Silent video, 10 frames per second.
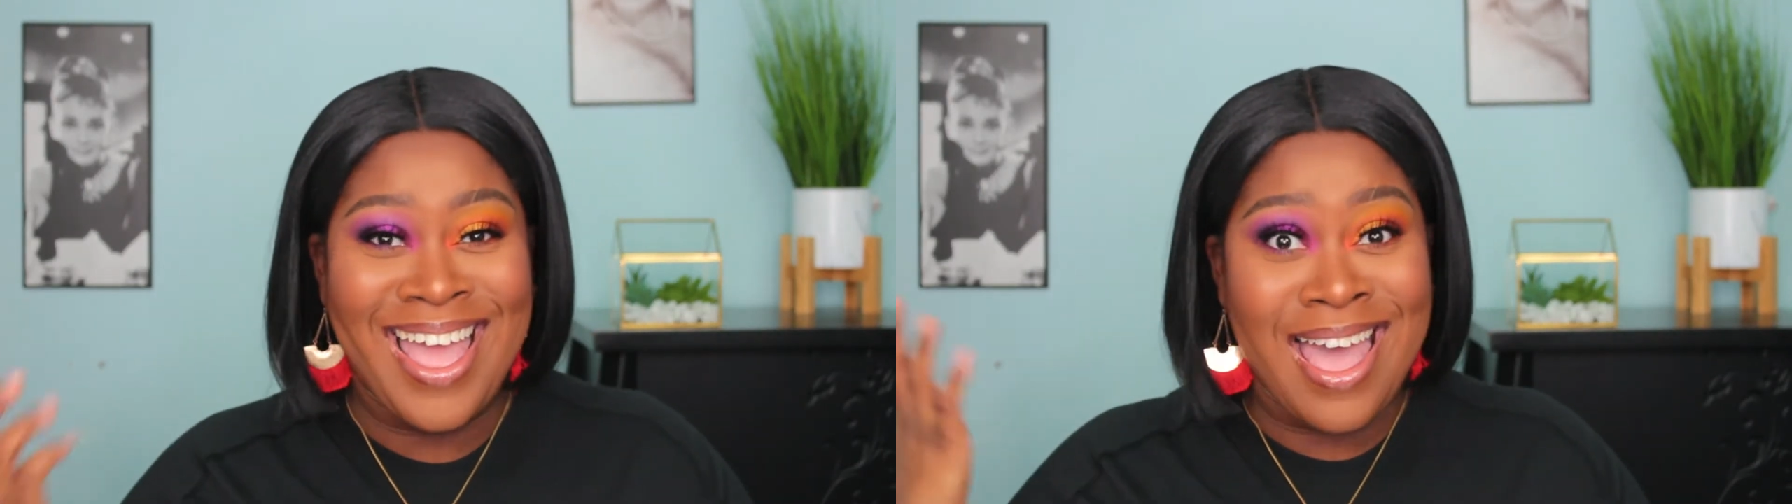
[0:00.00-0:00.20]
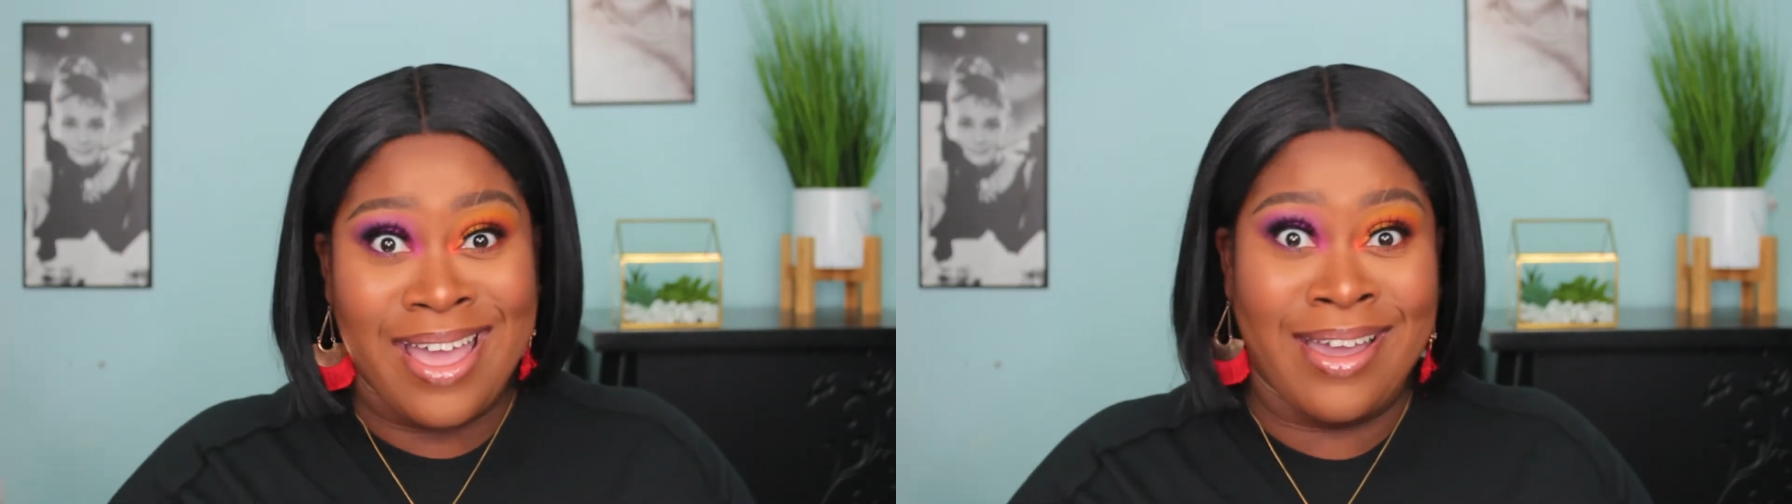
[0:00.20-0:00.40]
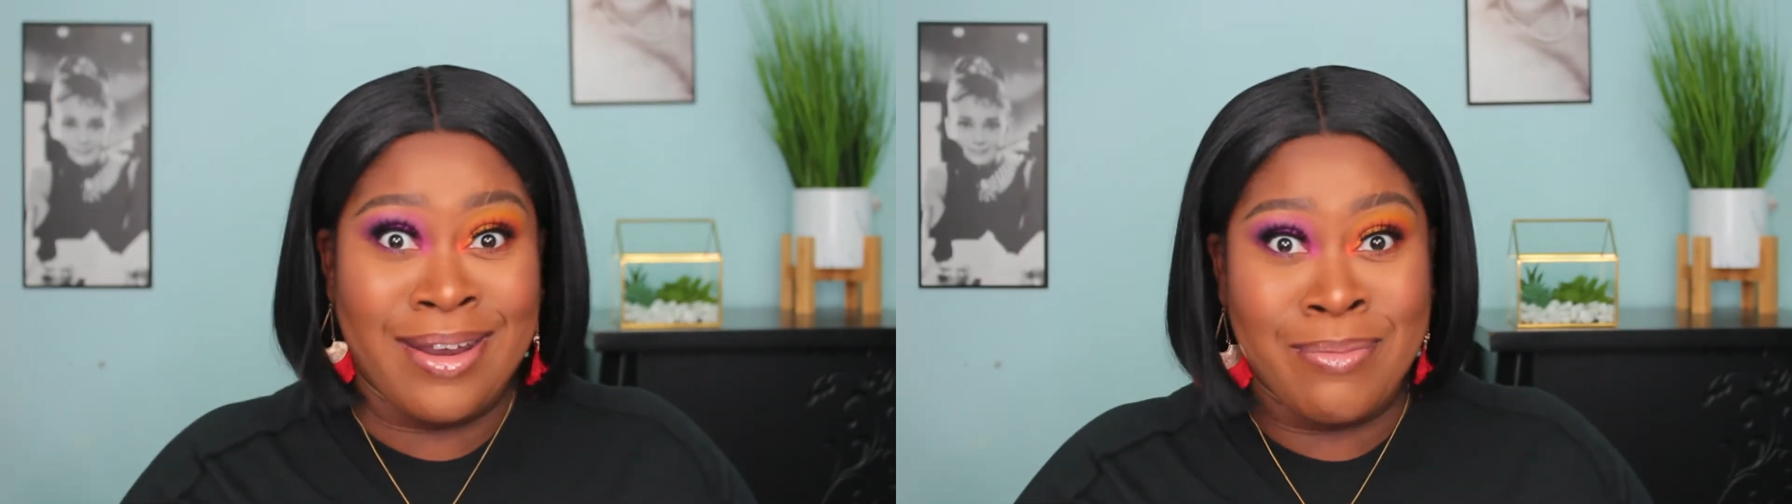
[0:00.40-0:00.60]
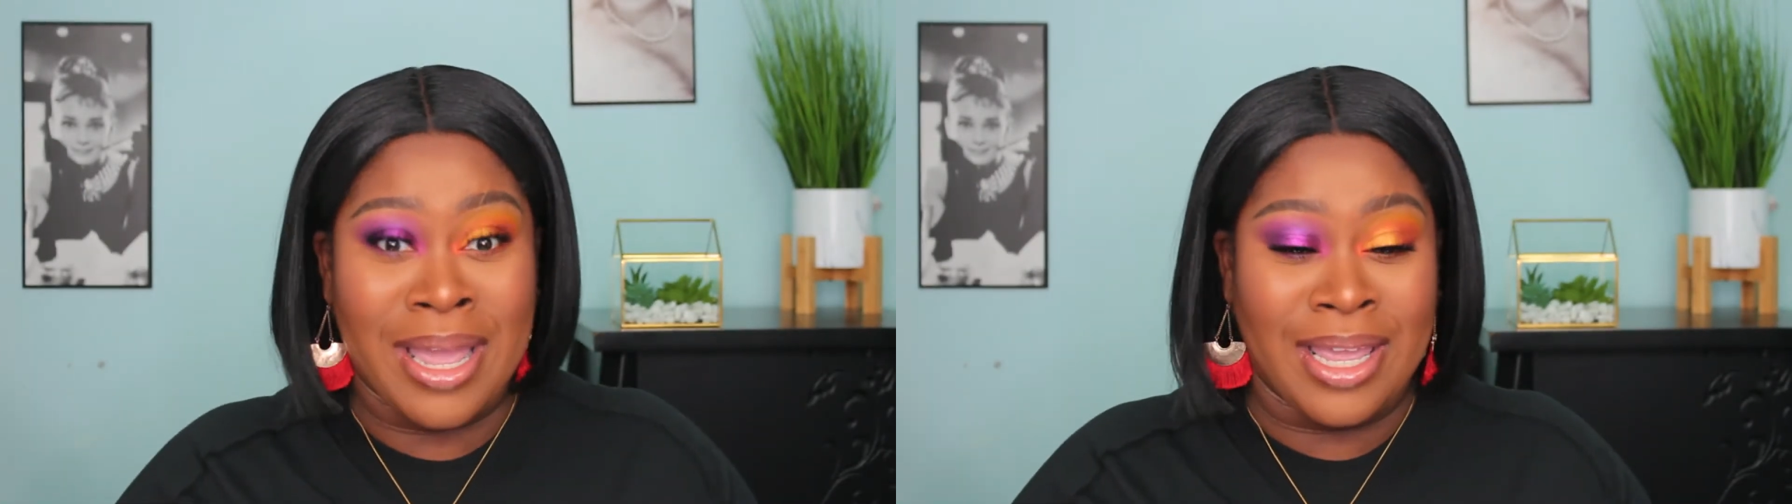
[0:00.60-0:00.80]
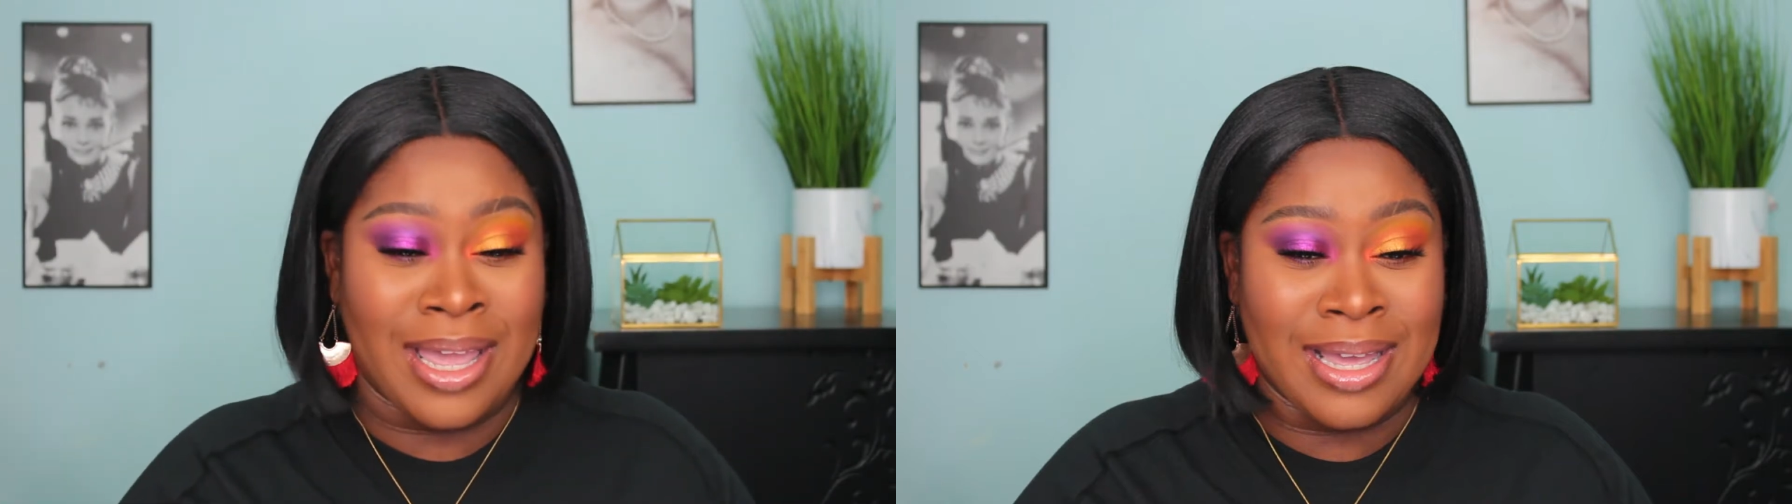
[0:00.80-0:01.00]
I got a
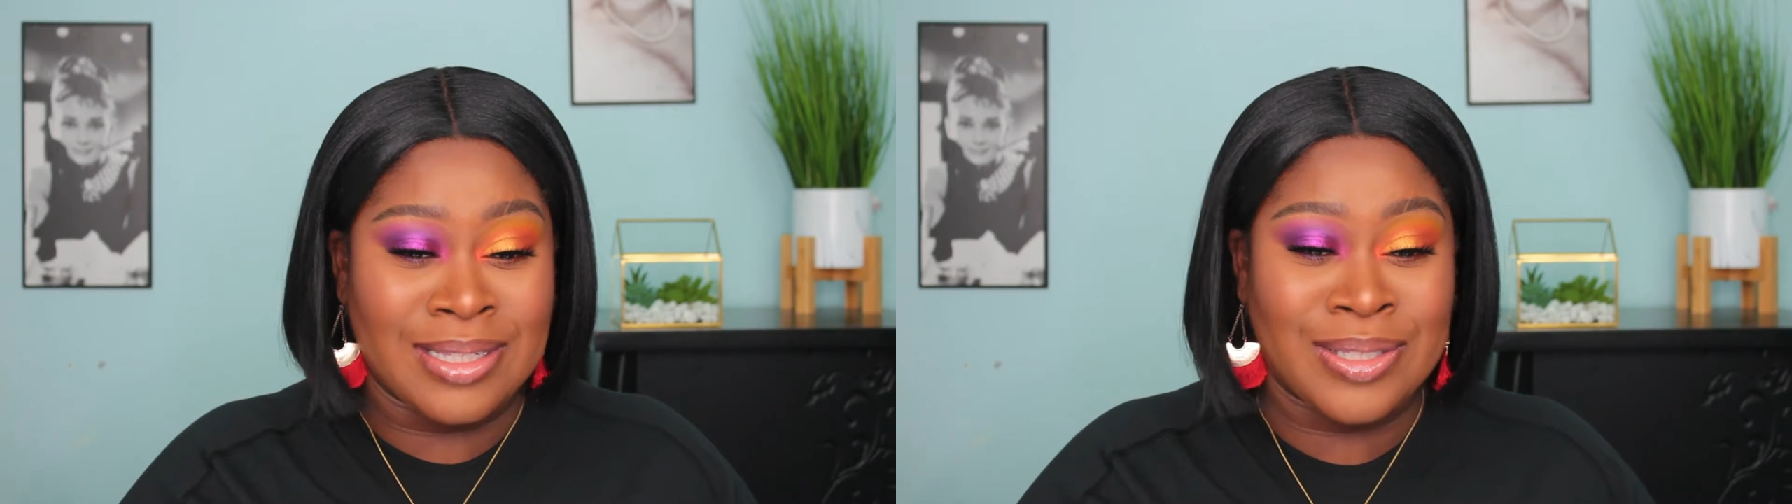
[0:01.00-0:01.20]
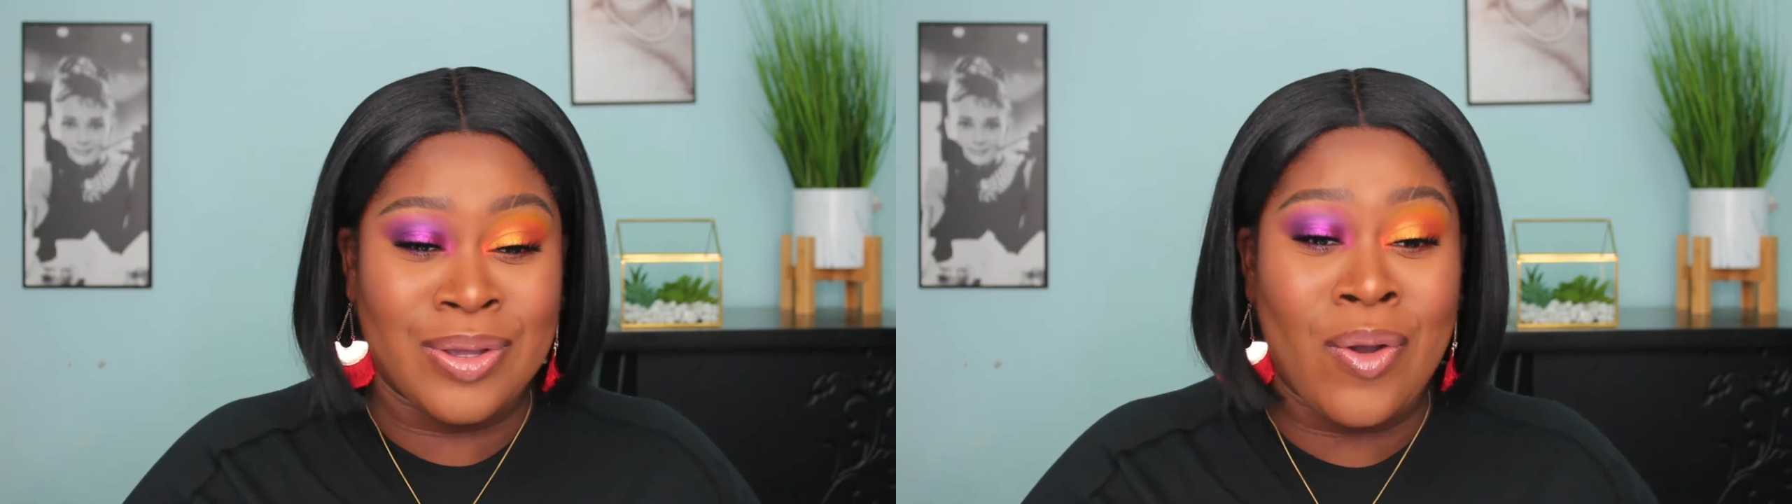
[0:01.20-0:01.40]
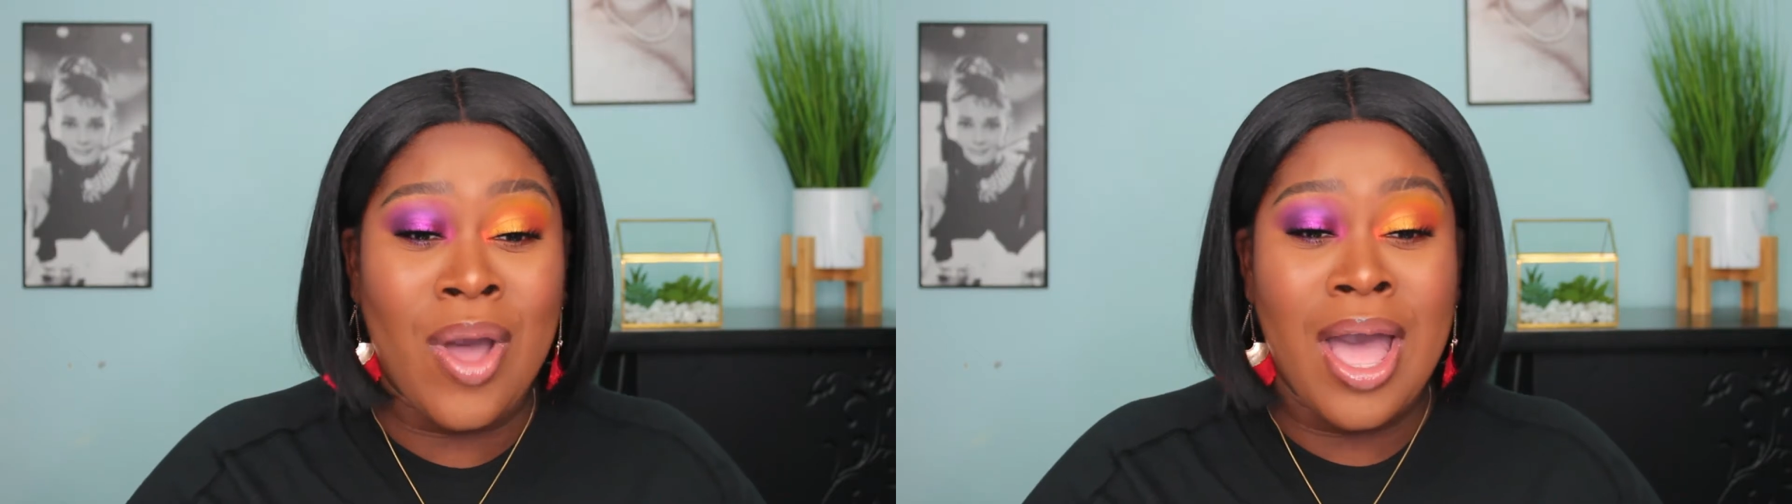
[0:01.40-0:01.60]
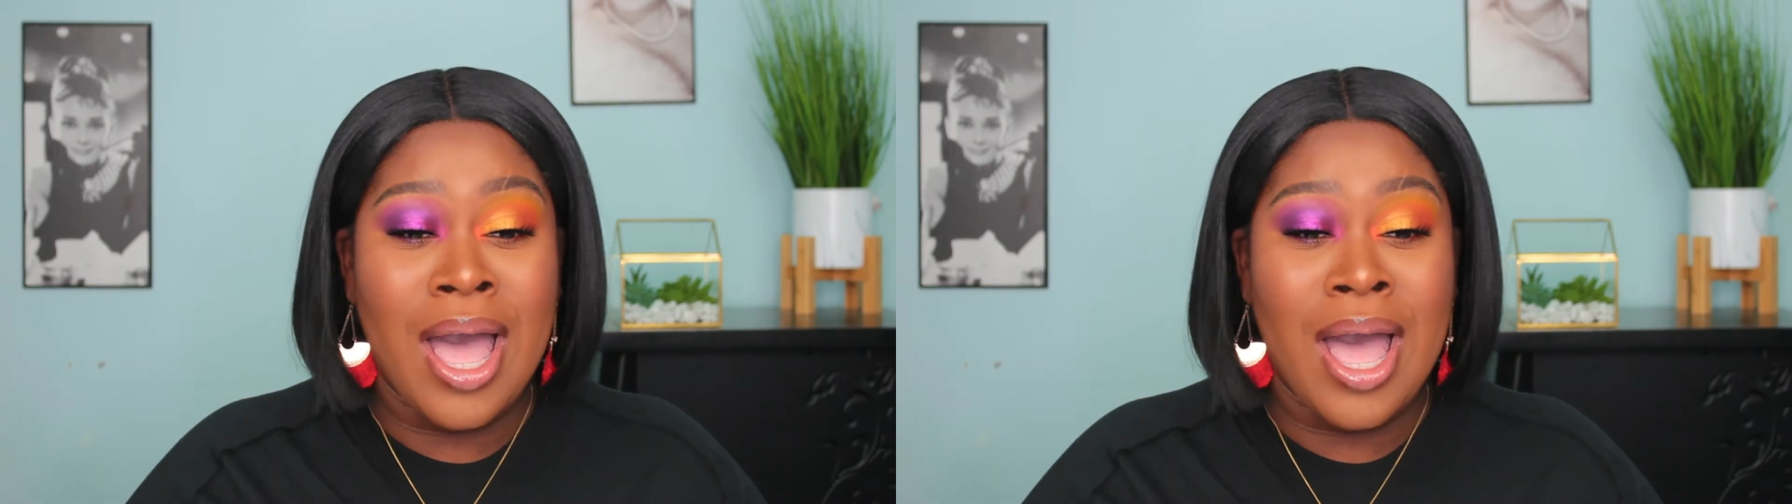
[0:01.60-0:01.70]
mic, guys. So